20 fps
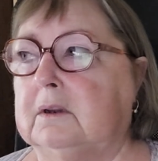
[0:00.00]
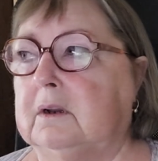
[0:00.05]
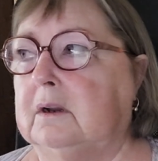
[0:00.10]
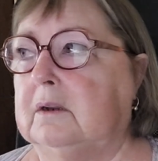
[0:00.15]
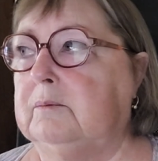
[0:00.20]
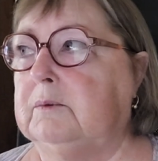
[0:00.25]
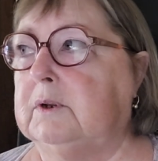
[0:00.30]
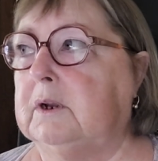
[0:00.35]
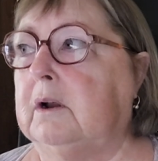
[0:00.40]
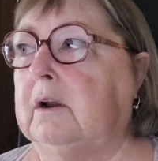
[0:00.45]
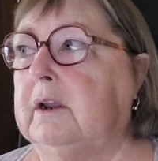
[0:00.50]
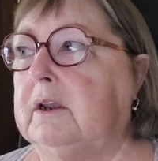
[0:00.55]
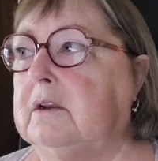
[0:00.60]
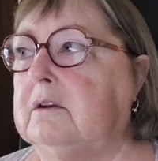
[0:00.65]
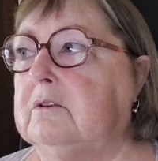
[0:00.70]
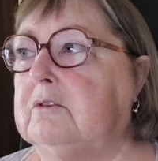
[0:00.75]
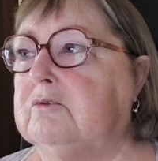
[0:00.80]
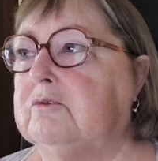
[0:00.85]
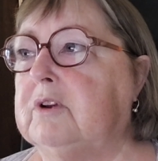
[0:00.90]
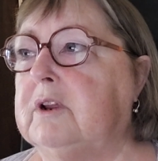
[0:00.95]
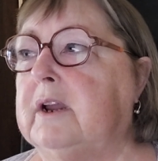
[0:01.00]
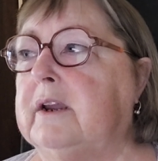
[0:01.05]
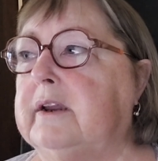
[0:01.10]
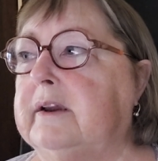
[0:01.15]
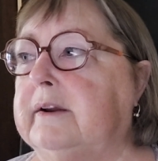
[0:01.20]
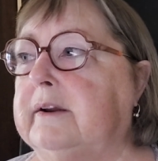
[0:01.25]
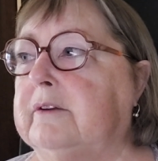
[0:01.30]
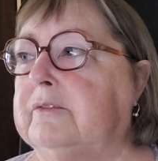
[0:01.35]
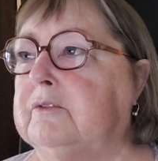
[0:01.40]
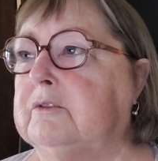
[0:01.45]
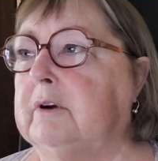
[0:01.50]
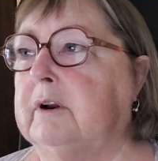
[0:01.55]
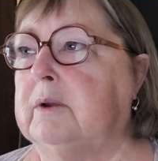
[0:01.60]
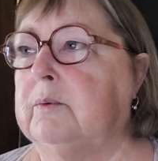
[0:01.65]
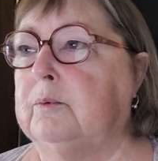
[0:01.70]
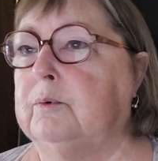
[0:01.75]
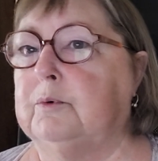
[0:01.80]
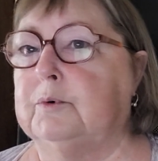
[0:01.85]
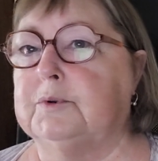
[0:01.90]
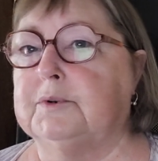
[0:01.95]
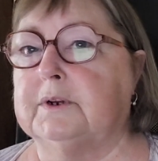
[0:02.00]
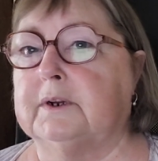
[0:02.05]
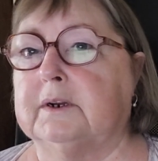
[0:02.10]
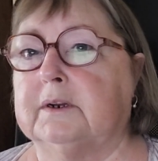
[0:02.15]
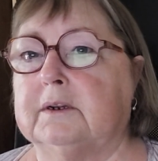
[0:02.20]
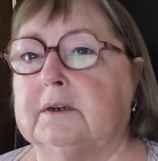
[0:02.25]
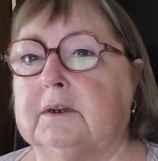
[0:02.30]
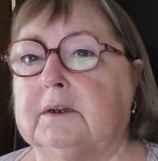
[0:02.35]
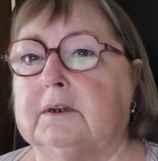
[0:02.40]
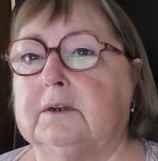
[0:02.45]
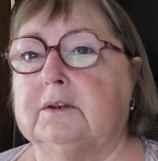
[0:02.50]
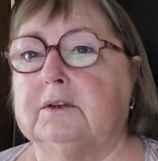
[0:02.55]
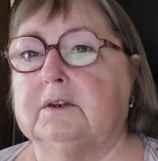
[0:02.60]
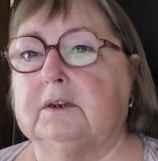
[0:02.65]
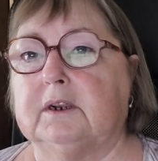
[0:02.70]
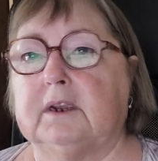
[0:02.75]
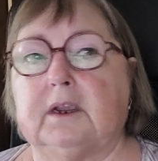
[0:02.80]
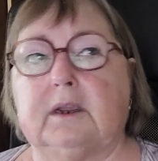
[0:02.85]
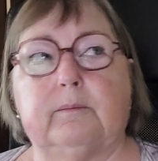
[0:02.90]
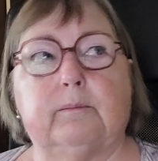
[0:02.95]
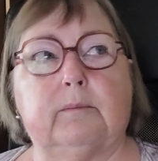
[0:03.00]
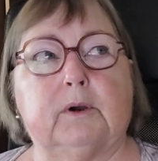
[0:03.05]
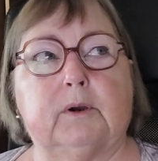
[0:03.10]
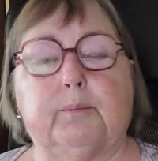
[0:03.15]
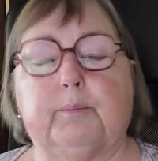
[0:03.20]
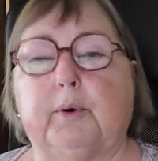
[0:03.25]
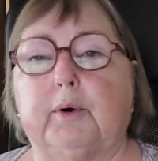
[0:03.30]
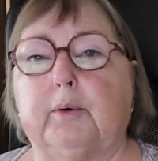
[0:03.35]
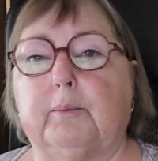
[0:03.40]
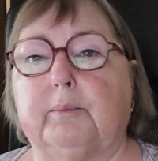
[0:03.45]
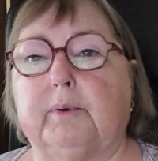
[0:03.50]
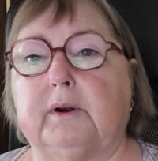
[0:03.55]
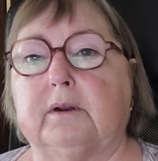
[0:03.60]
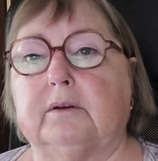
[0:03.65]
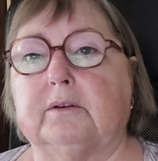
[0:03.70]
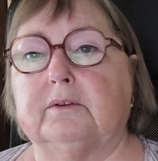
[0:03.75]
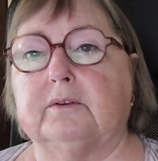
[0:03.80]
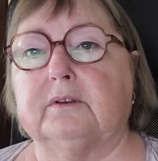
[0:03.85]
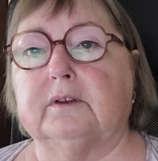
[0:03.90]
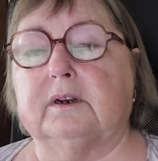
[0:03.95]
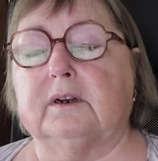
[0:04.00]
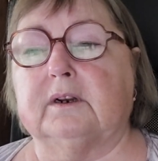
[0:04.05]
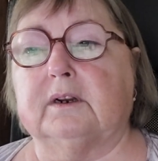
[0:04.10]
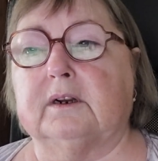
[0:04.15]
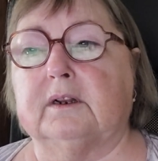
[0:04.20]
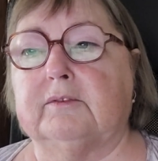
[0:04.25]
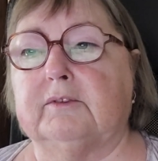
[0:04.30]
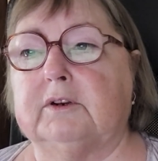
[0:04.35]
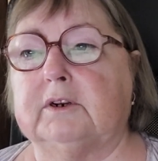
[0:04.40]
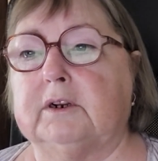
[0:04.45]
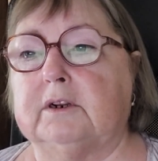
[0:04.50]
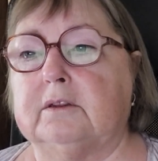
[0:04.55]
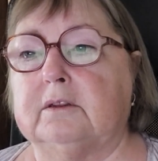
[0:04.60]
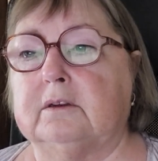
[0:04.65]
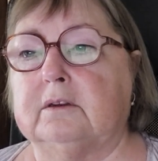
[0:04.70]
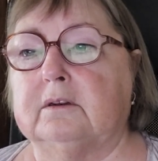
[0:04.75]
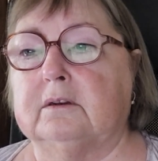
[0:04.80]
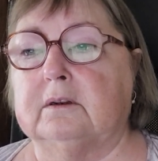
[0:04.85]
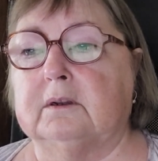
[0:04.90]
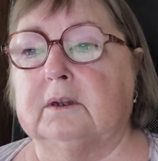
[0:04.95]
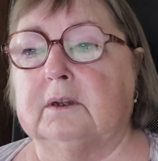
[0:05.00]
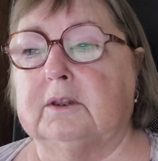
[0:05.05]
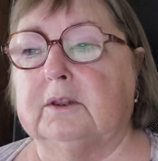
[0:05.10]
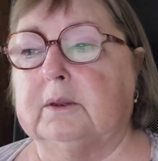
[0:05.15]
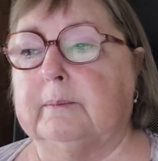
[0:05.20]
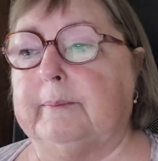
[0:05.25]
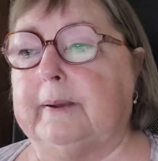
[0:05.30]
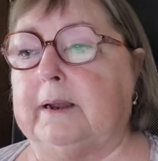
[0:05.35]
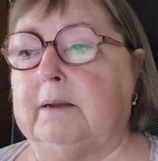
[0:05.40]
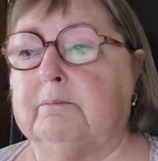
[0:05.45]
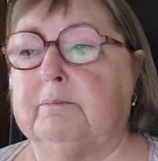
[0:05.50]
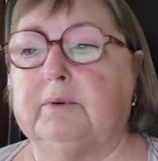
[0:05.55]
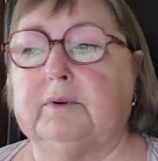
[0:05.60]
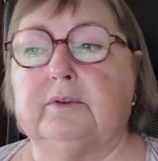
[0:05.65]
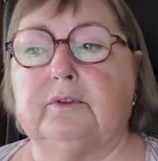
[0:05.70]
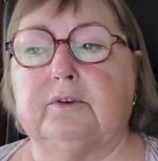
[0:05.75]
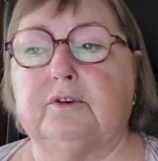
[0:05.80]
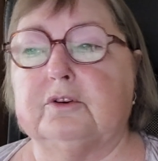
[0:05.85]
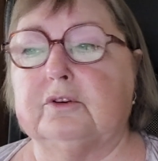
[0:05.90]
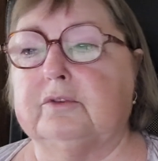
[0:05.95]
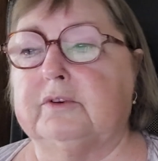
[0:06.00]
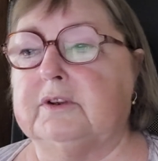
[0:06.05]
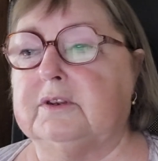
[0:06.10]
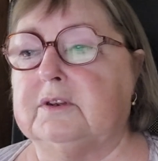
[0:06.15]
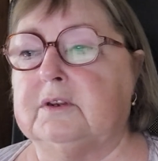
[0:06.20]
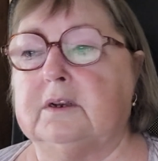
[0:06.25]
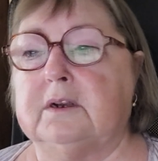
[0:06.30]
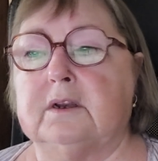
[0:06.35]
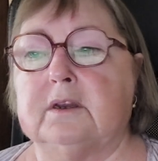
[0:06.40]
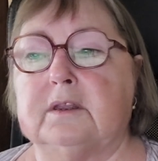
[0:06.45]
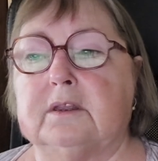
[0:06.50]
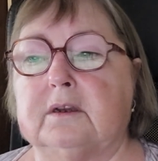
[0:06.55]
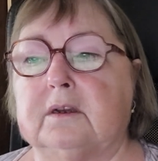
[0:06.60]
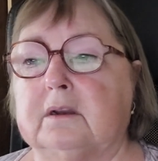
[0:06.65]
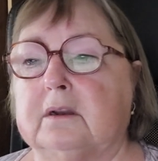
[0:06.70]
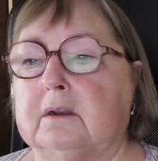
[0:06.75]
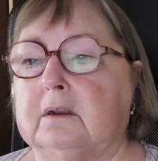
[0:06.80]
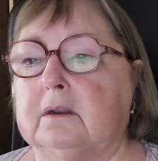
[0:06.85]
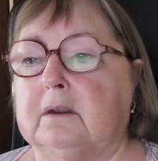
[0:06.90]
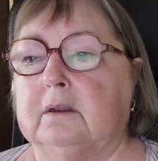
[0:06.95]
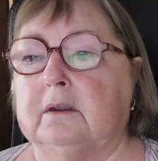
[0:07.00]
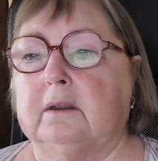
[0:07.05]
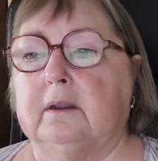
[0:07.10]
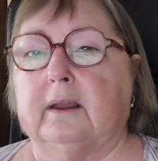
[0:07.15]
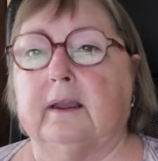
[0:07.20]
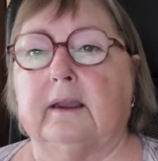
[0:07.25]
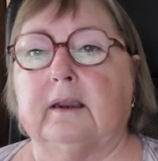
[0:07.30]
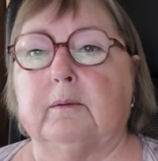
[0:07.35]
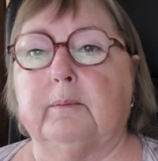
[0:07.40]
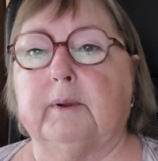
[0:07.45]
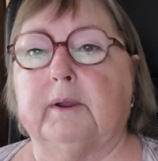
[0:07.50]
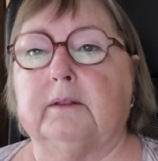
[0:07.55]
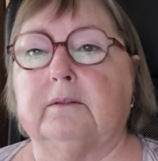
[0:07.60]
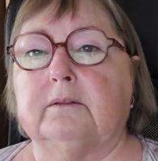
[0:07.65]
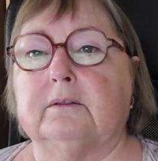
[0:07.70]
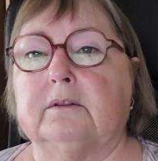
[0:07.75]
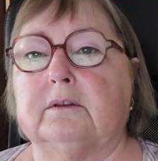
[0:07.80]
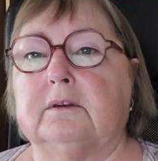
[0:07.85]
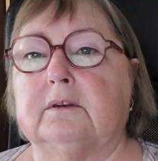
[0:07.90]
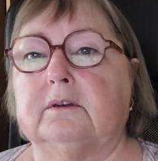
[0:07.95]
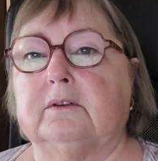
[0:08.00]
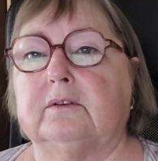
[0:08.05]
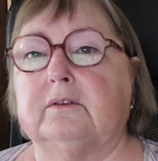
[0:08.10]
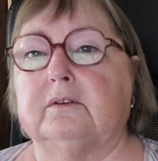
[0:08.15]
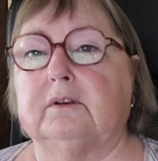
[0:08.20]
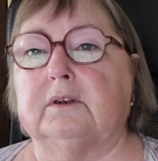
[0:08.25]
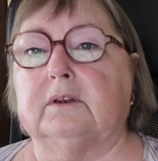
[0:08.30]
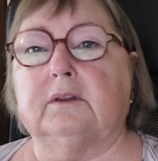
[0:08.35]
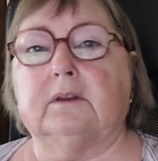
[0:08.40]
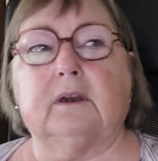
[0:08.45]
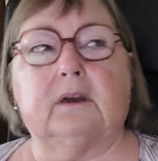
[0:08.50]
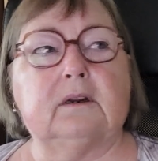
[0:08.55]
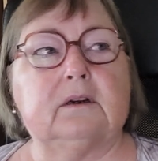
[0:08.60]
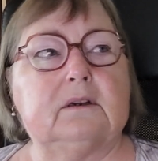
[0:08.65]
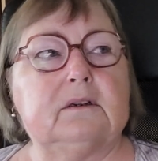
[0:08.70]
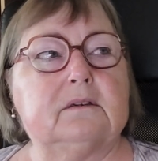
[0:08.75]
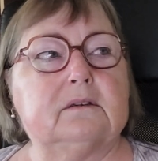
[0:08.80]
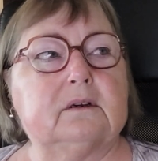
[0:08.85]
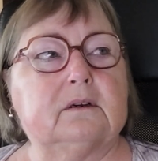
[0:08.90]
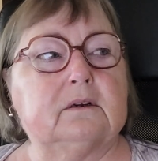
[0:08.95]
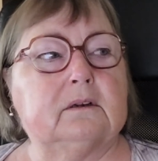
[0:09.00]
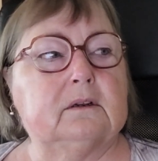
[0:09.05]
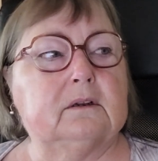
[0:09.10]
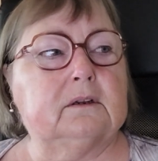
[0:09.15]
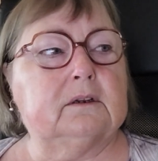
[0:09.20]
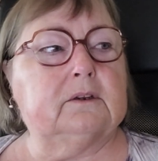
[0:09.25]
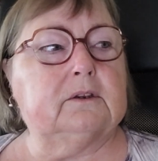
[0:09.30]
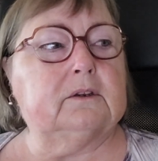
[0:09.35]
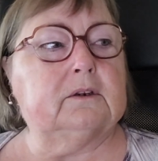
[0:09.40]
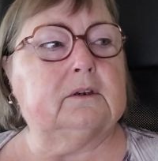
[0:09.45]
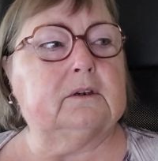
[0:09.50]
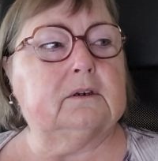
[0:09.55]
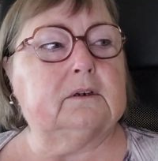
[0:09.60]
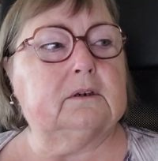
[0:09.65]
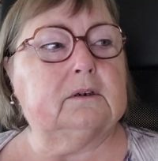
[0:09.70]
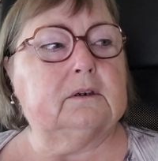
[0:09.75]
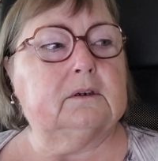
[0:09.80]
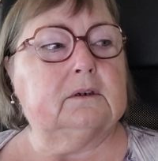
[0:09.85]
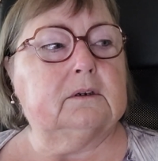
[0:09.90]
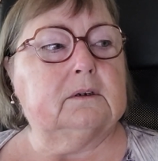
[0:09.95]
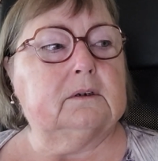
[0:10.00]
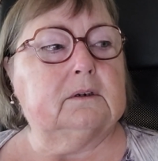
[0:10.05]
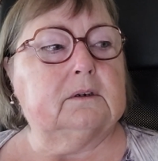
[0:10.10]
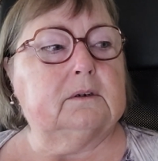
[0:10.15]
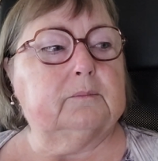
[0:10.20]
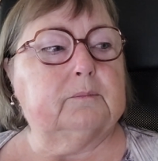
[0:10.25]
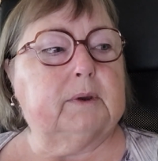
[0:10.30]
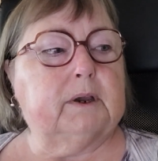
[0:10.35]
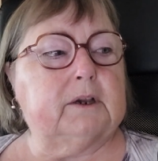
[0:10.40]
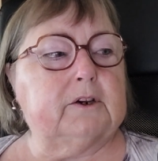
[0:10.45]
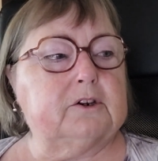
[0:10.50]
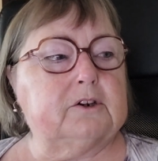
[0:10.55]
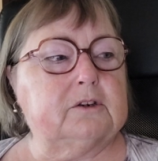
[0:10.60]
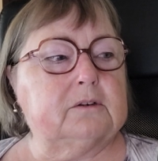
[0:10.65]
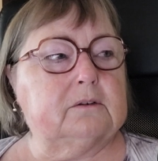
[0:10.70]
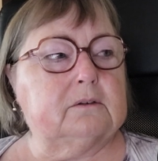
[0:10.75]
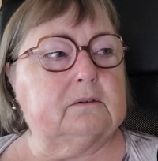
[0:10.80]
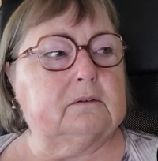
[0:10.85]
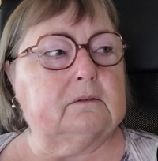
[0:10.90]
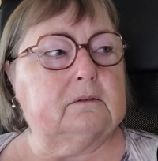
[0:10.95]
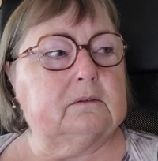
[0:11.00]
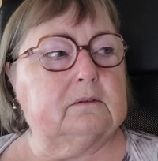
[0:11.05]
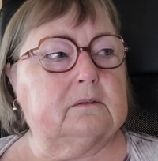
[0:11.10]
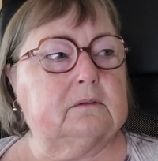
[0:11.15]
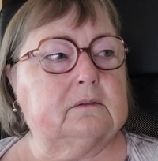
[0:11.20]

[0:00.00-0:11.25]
I can create enough grey water to keep my pot plants alive. The bamboo, the choisia, the agapanthus, and the honeysuckle, and the passion